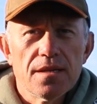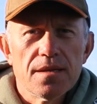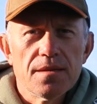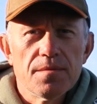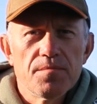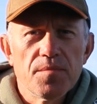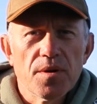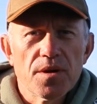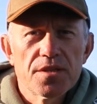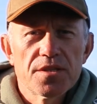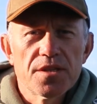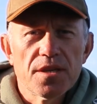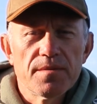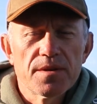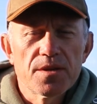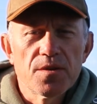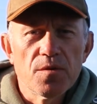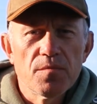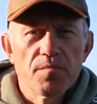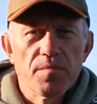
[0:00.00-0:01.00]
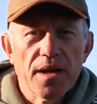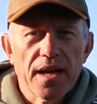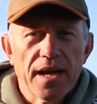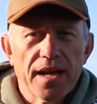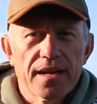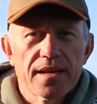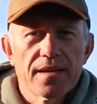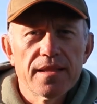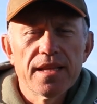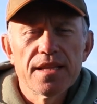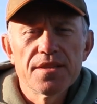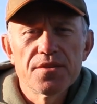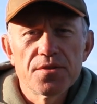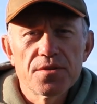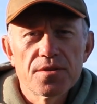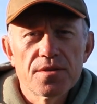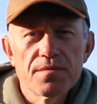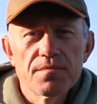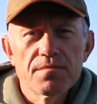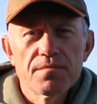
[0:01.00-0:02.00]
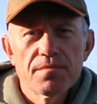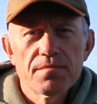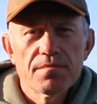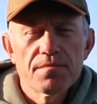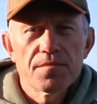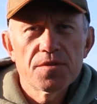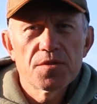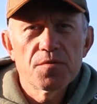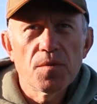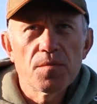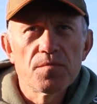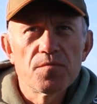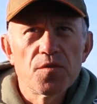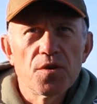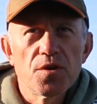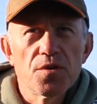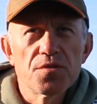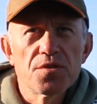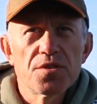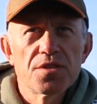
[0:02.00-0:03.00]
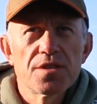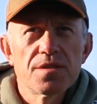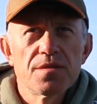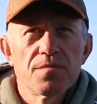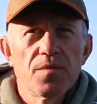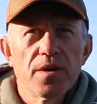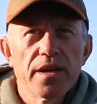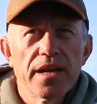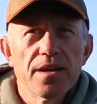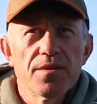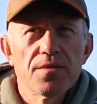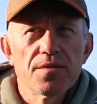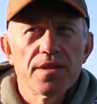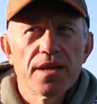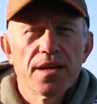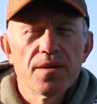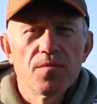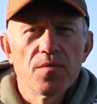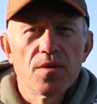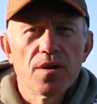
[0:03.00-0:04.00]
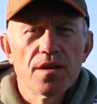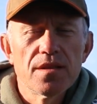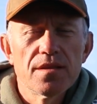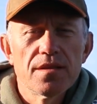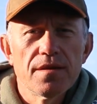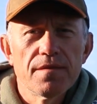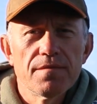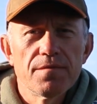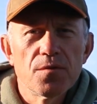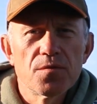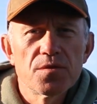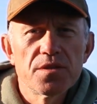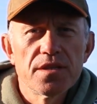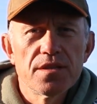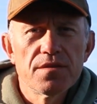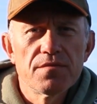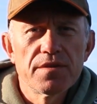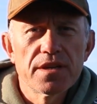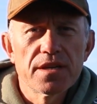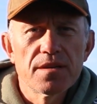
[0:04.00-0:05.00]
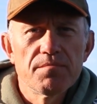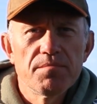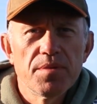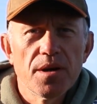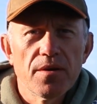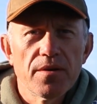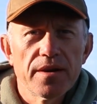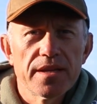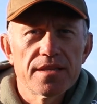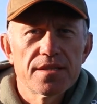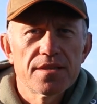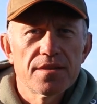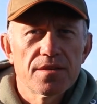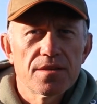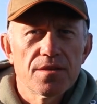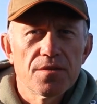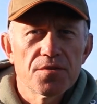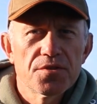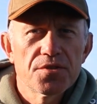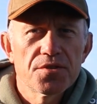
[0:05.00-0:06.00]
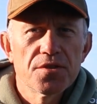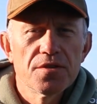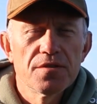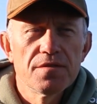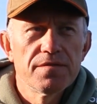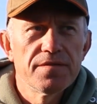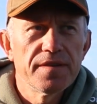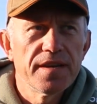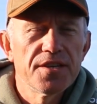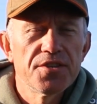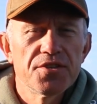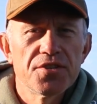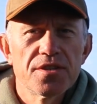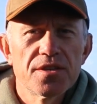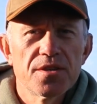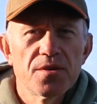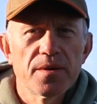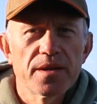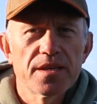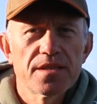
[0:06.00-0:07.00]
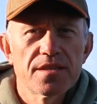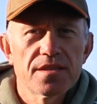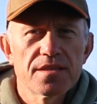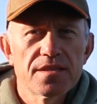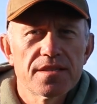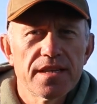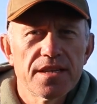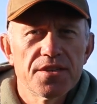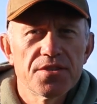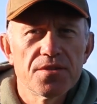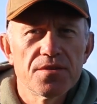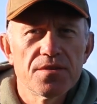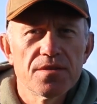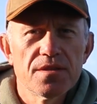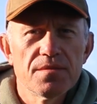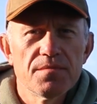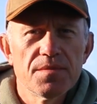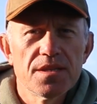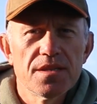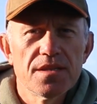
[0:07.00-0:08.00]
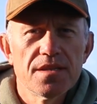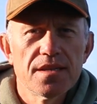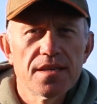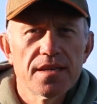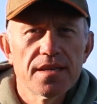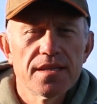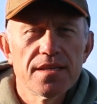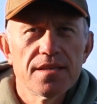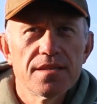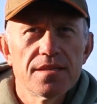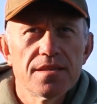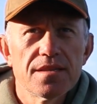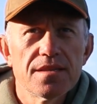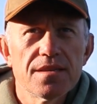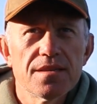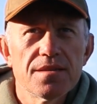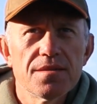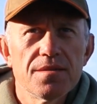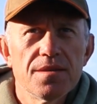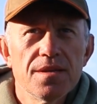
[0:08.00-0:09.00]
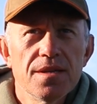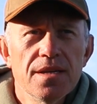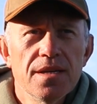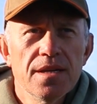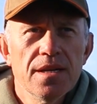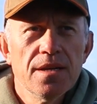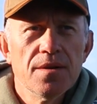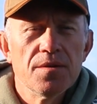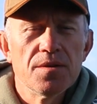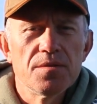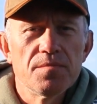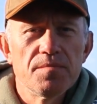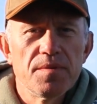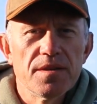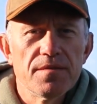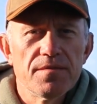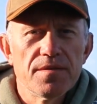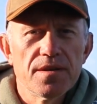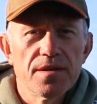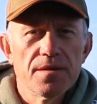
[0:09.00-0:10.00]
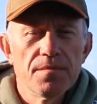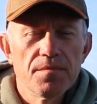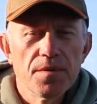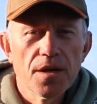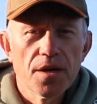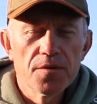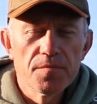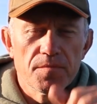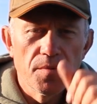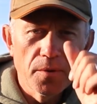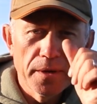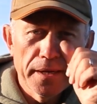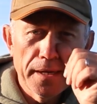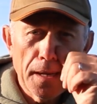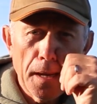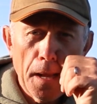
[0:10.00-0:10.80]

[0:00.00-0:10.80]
By the time I got back and then swapped rods, went out on that one. Unfortunately the rig had parted, so I'd lost 2 fish quick succession on the Monday, so it was a bit of a low point.